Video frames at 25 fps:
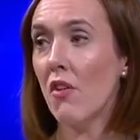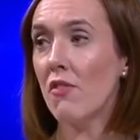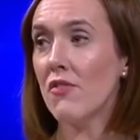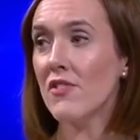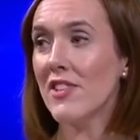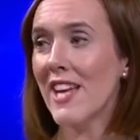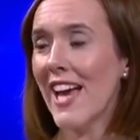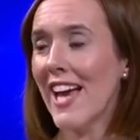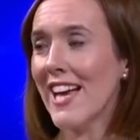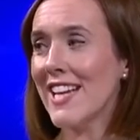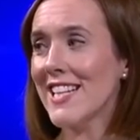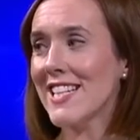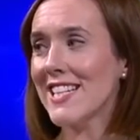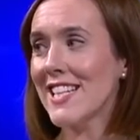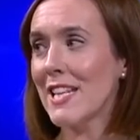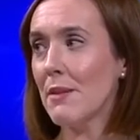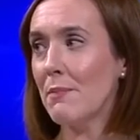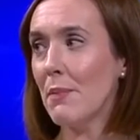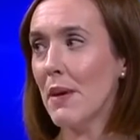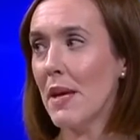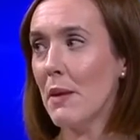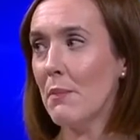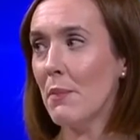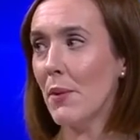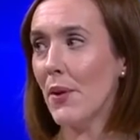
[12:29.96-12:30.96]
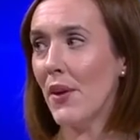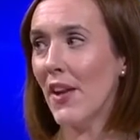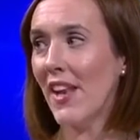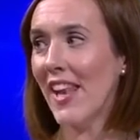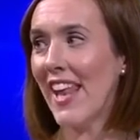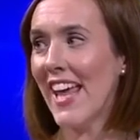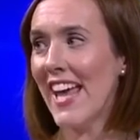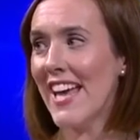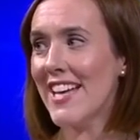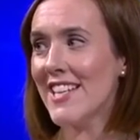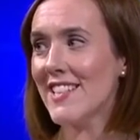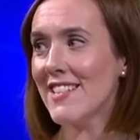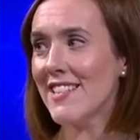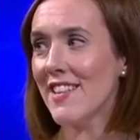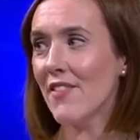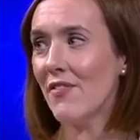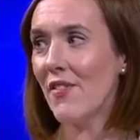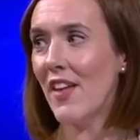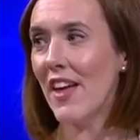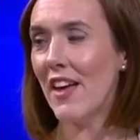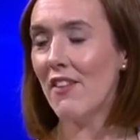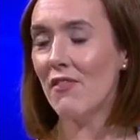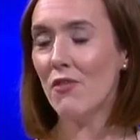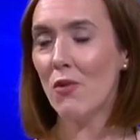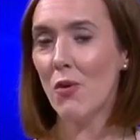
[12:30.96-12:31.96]
of taxing people less,
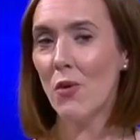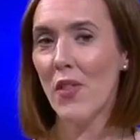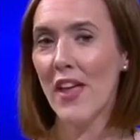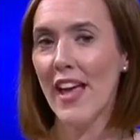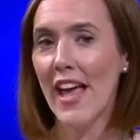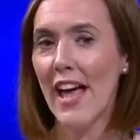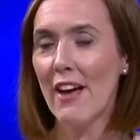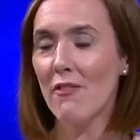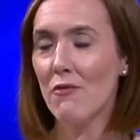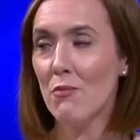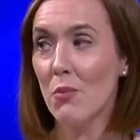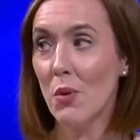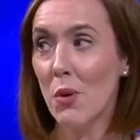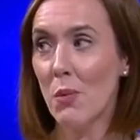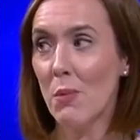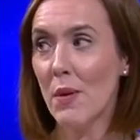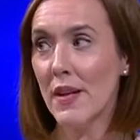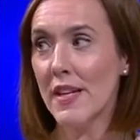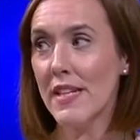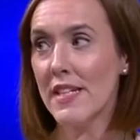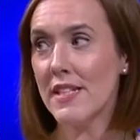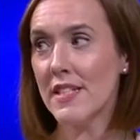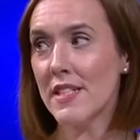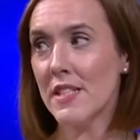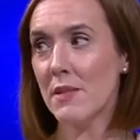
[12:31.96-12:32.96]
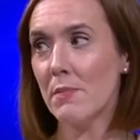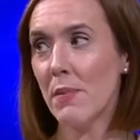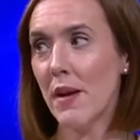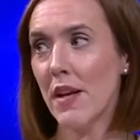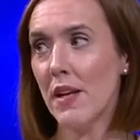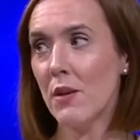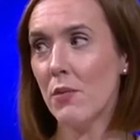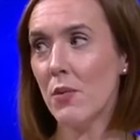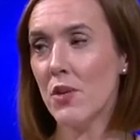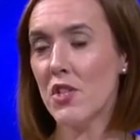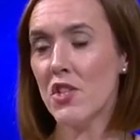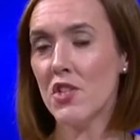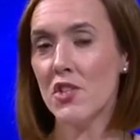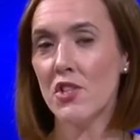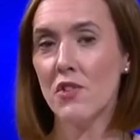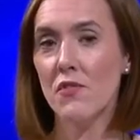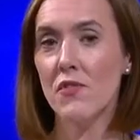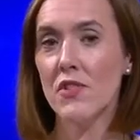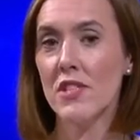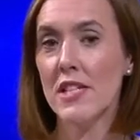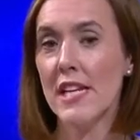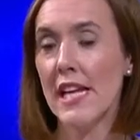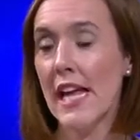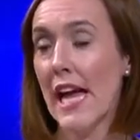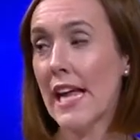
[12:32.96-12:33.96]
and therefore they have more money to spend, which is
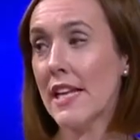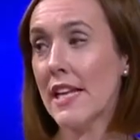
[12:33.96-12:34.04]
obviously